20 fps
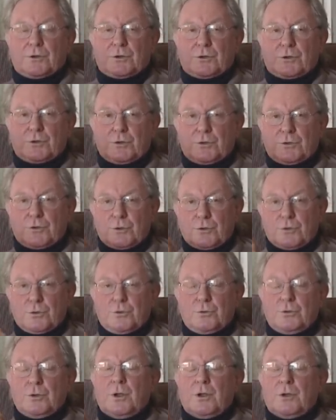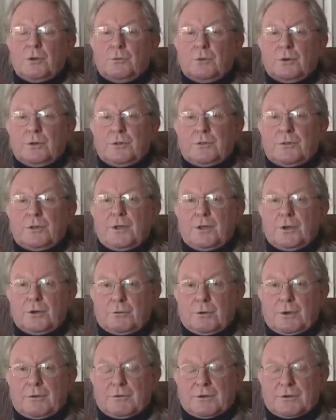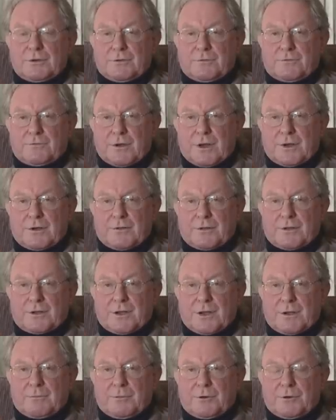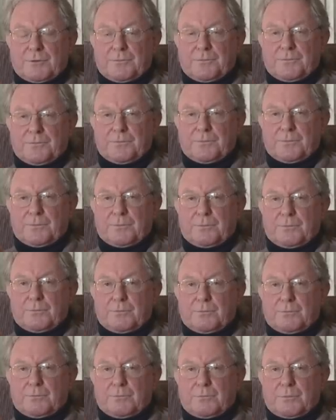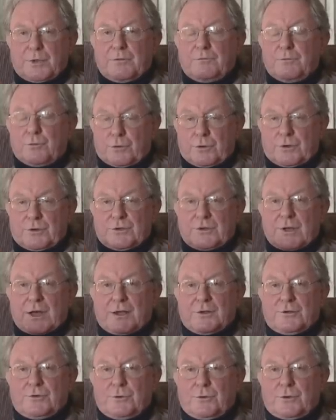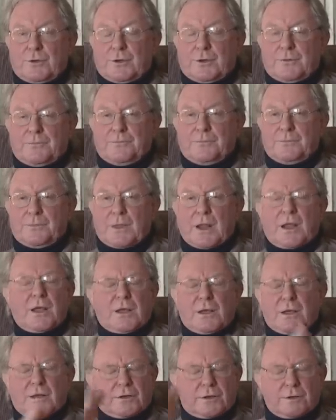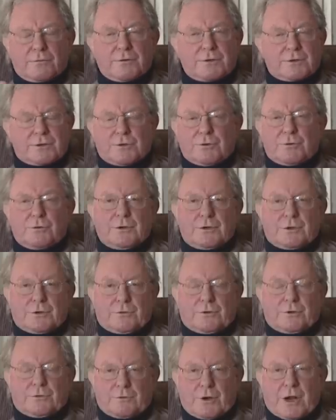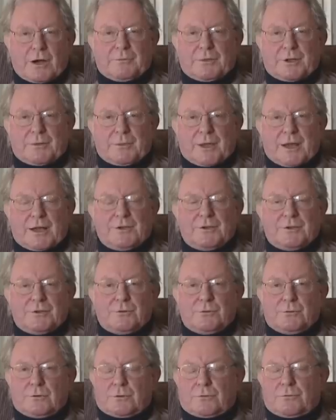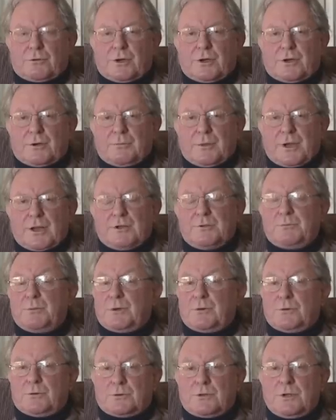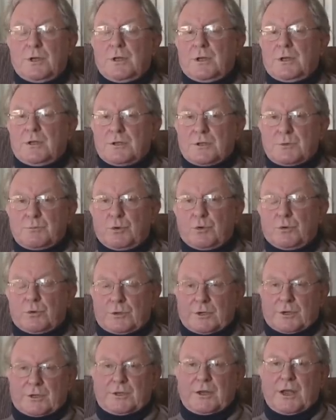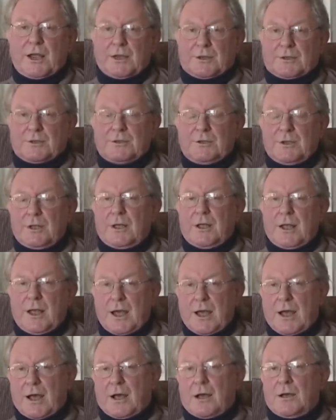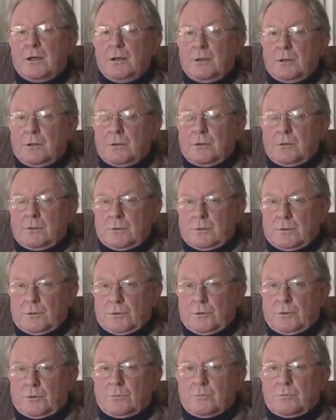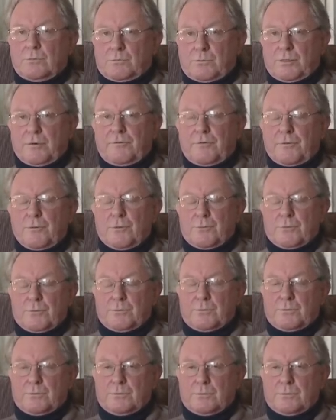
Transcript: to do with whoever's in front of the camera before you start shooting it. Different story doing a rugby match or a cricket match, because sport dictates how you perform.